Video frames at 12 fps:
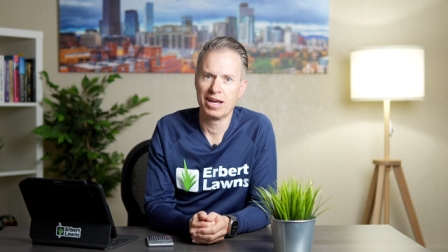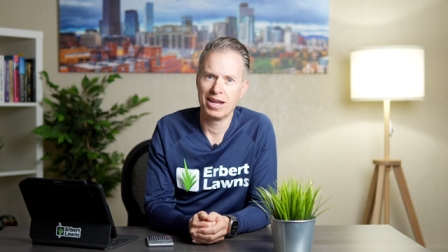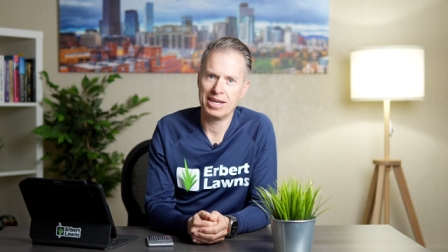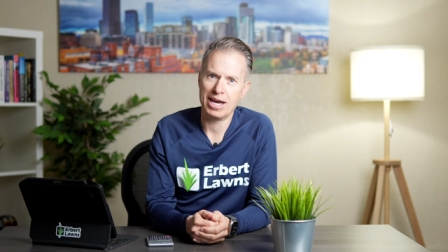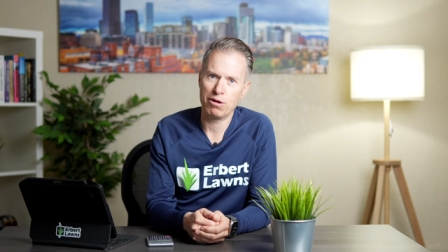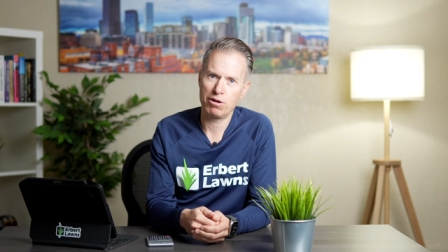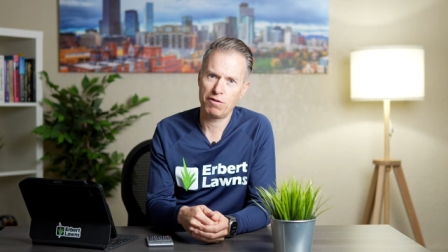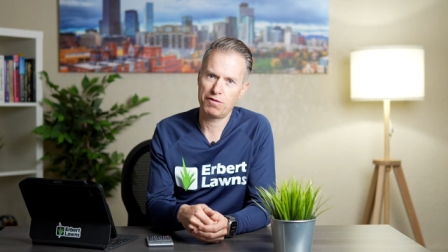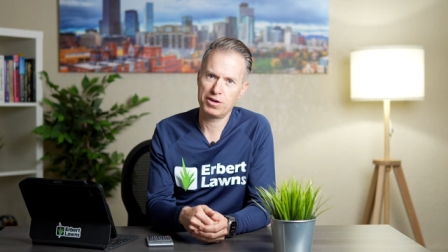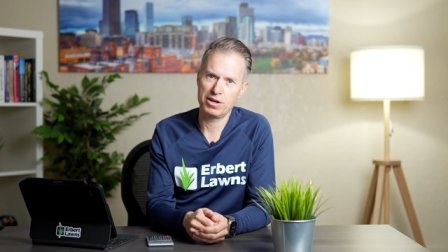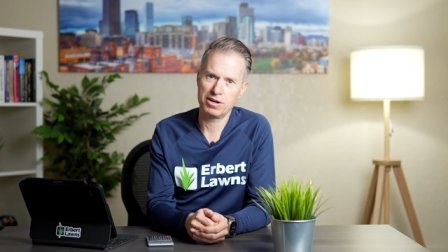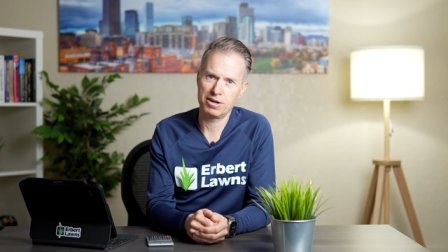Now, if
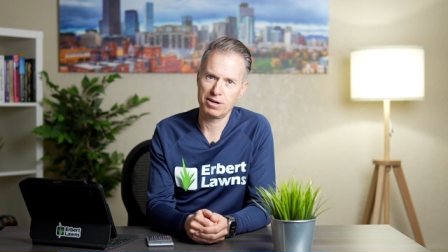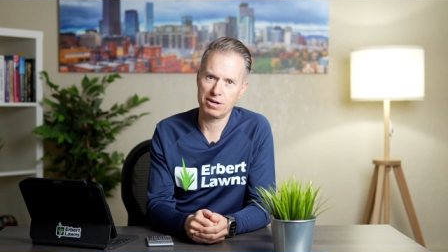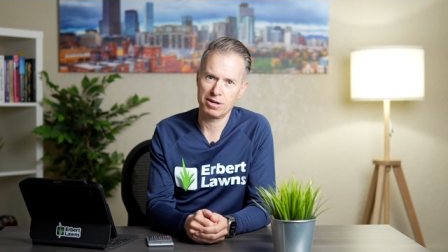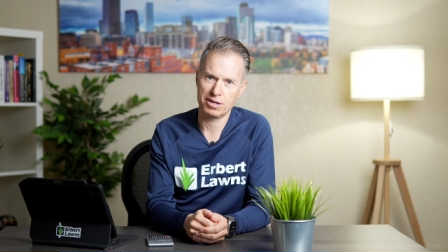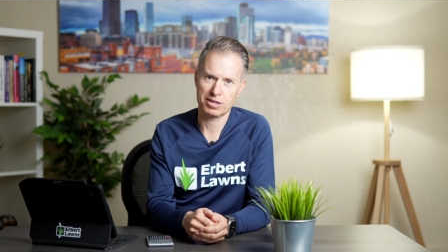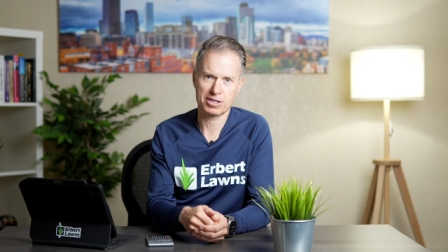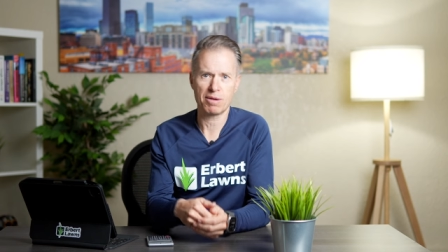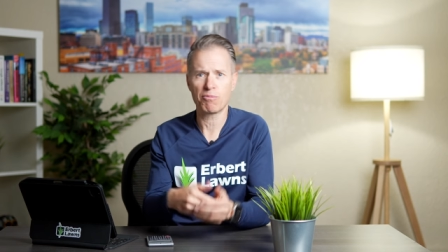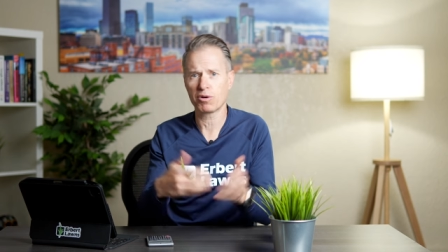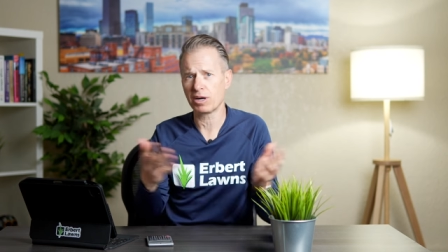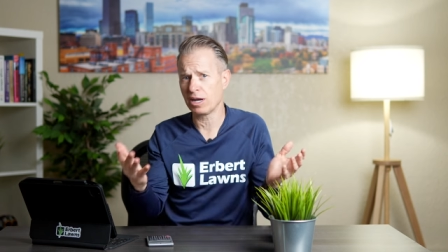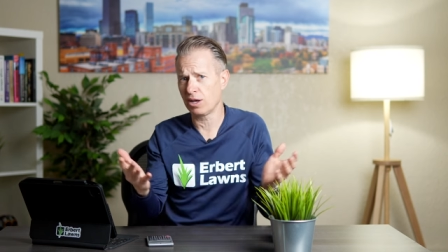you're
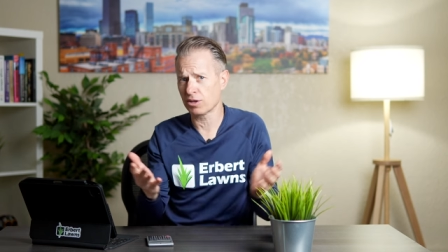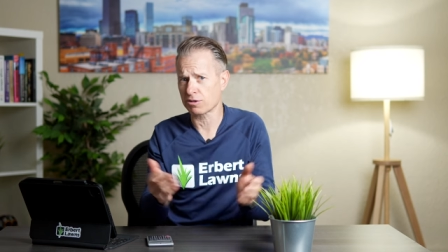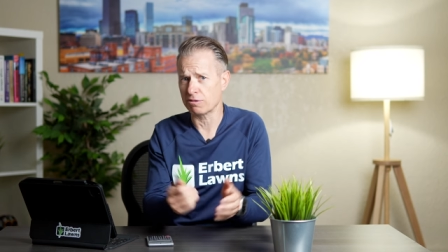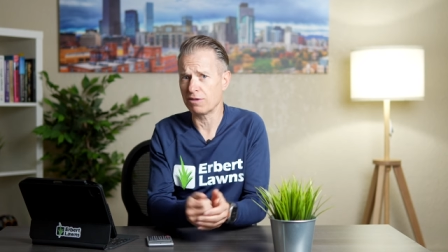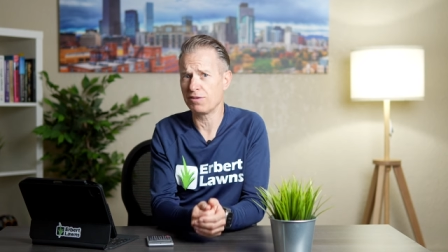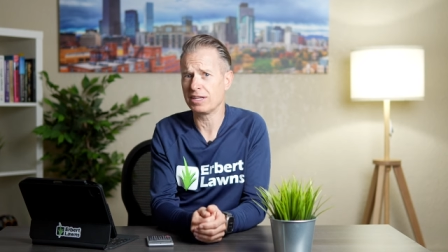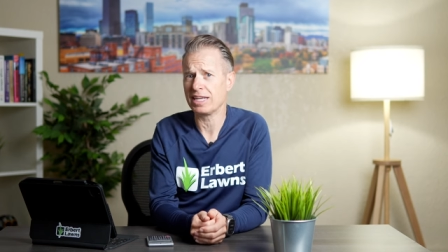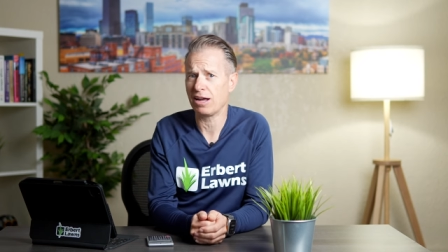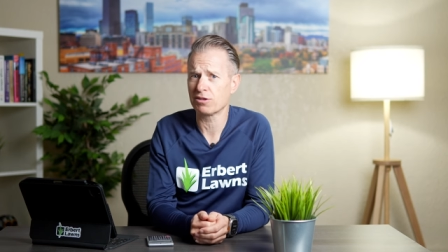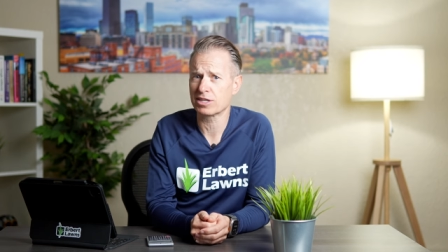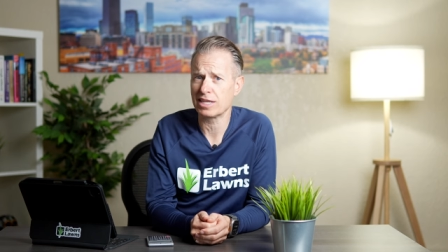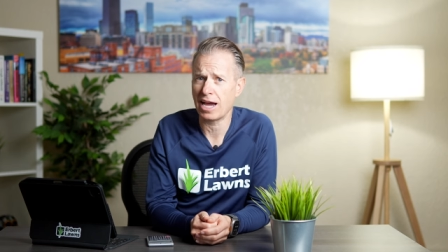somewhere else or even
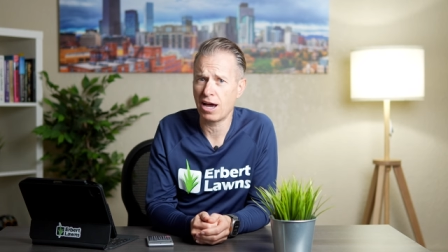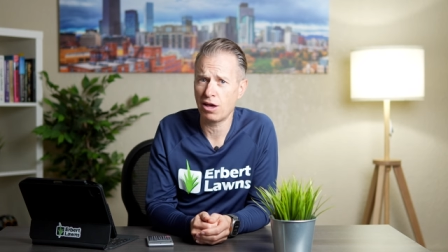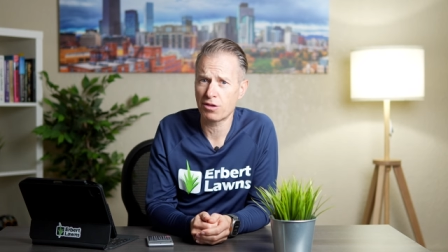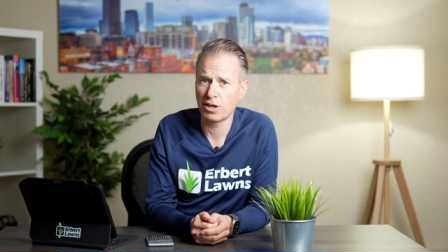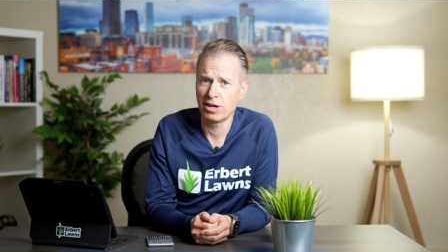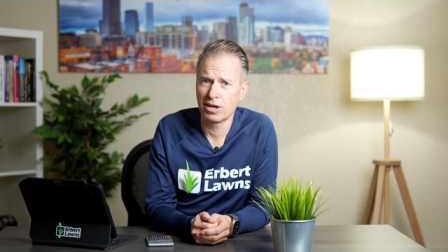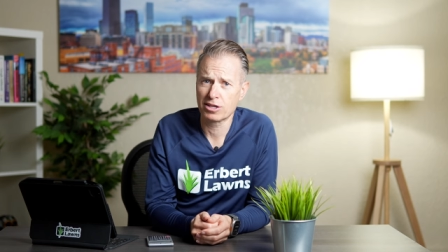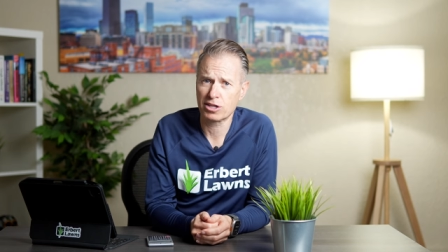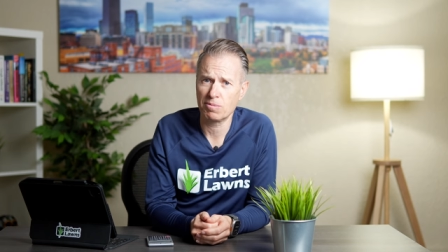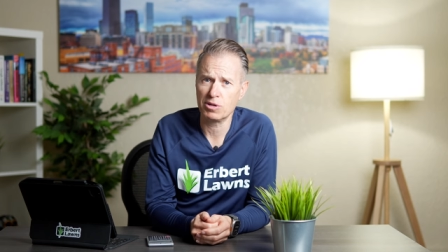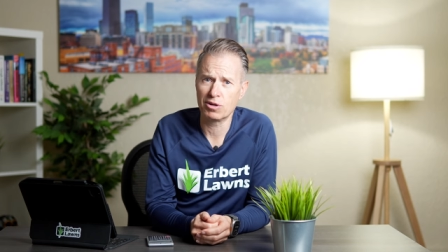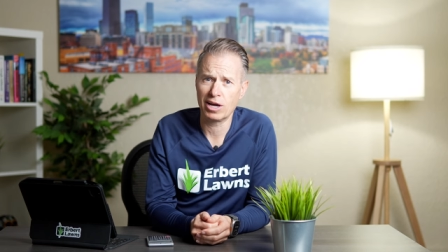down south,
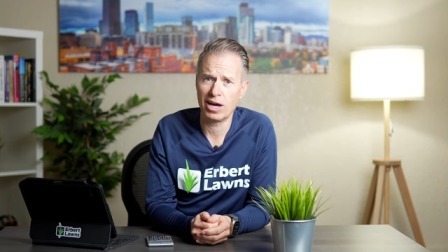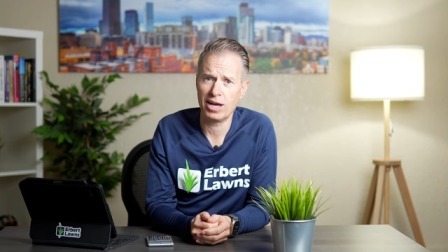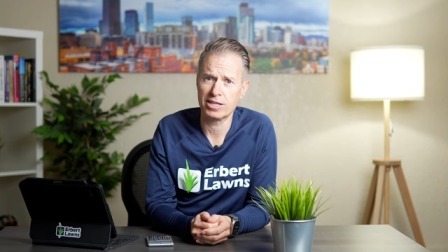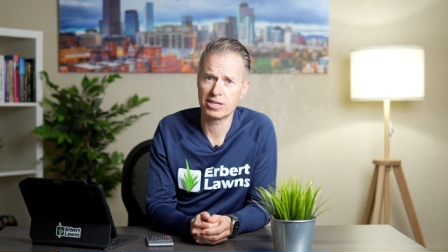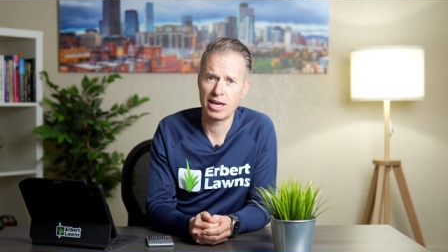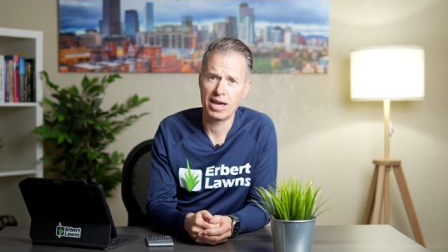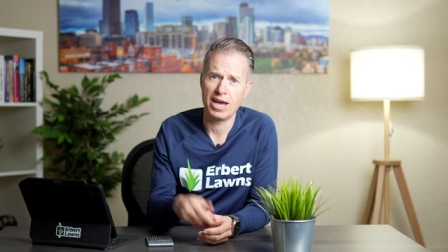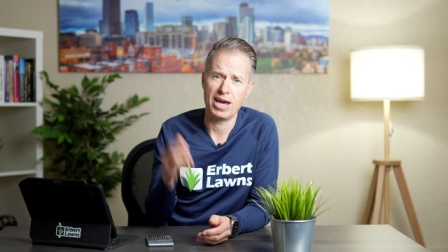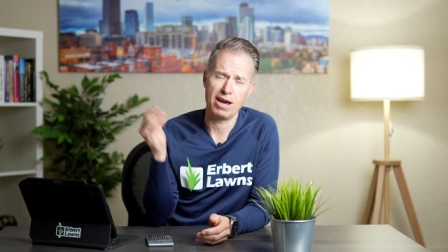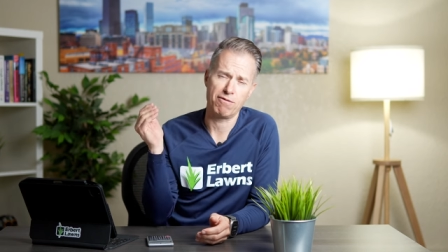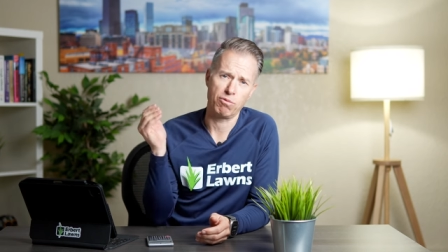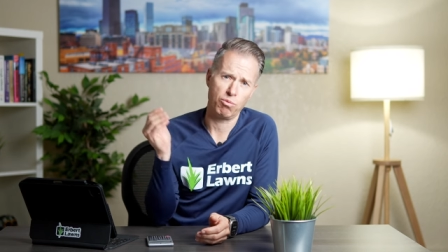some of you guys
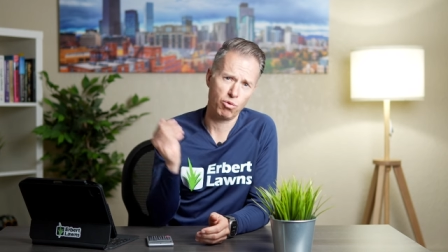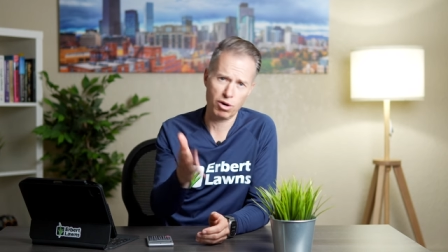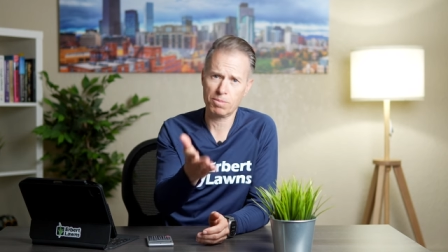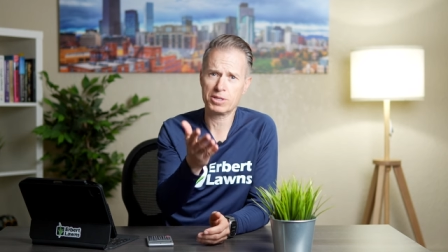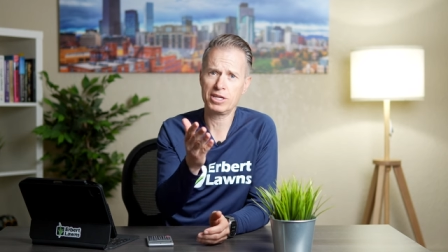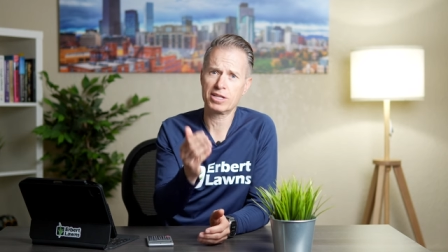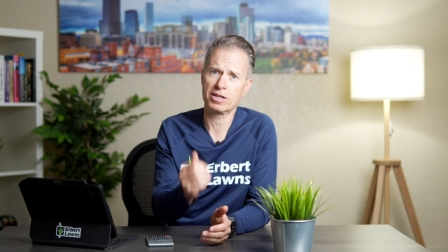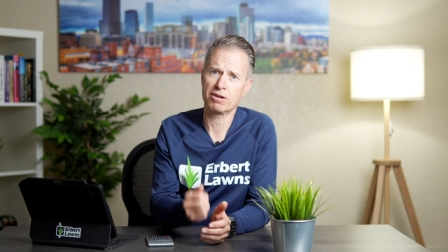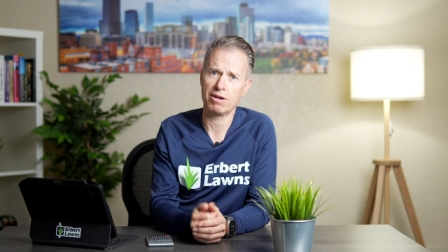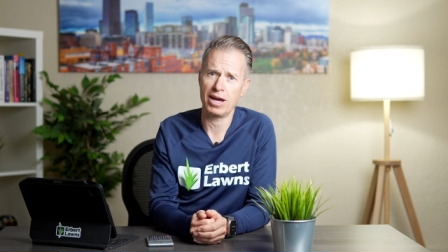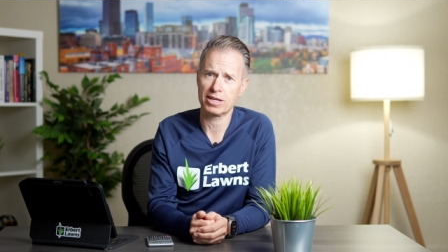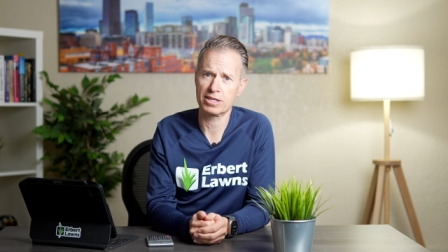have warm season
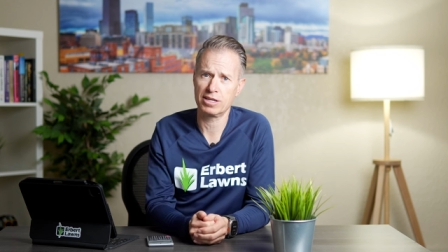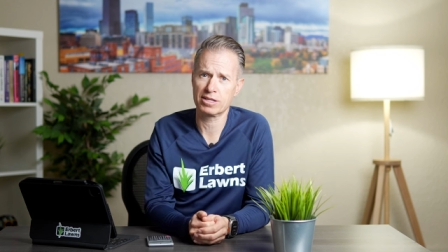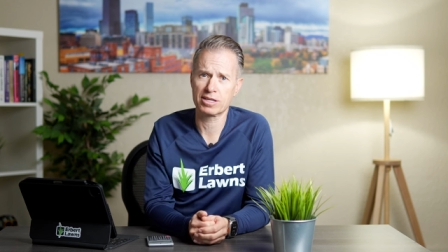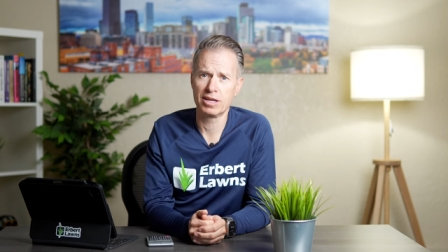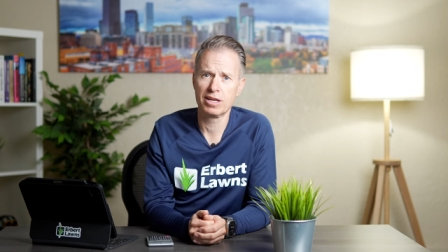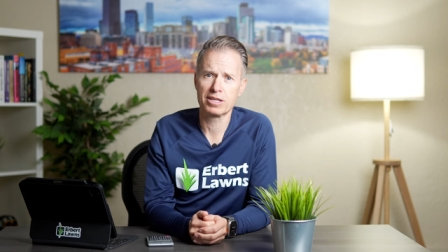grasses.